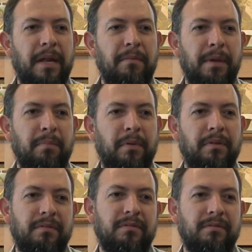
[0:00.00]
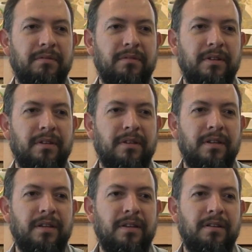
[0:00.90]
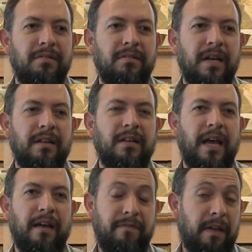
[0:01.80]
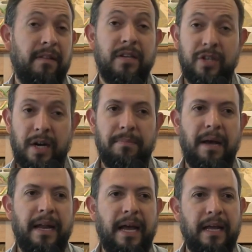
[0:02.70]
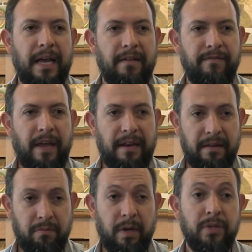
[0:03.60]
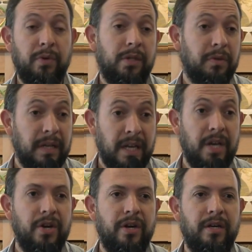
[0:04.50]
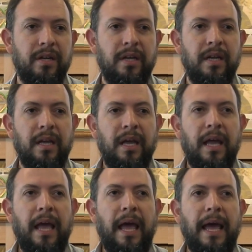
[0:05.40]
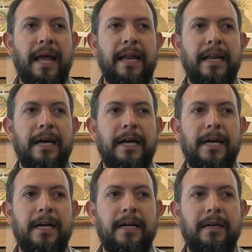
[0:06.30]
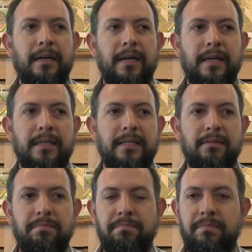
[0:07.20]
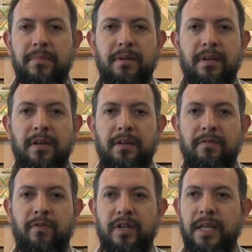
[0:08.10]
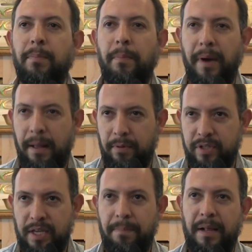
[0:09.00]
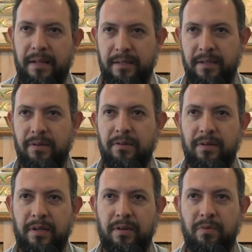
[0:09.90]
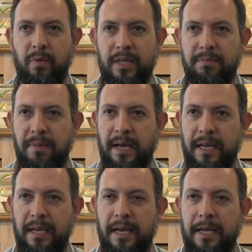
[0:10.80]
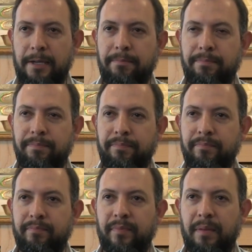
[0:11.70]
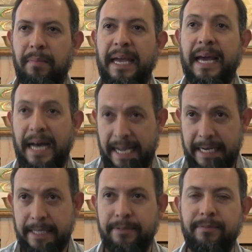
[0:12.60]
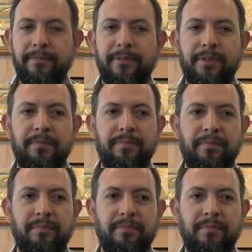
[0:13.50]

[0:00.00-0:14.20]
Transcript: many people. and I have faith in the Dharma, and I have faith in what you are doing here. And uh, as, for example, Bernabé Sepa, who was my um, my guide, hmm, hmm,